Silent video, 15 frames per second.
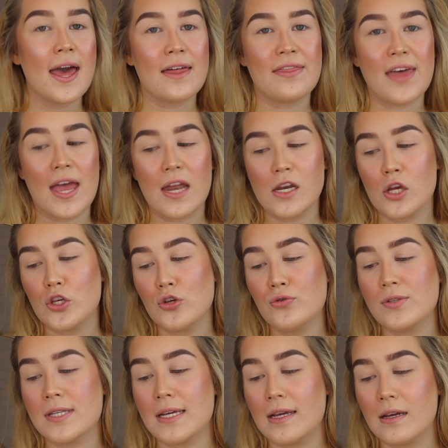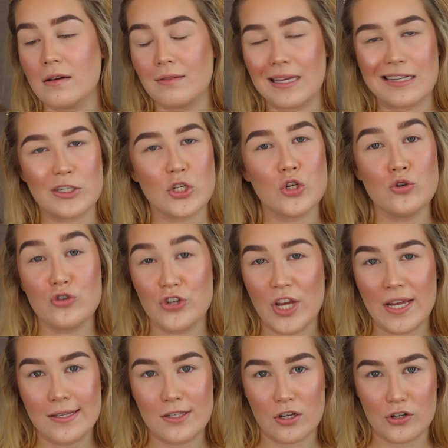than using like 2
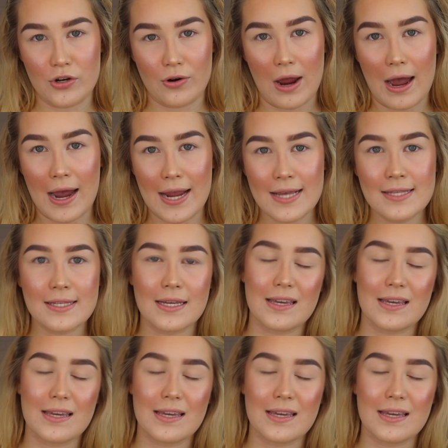shades on your eyes.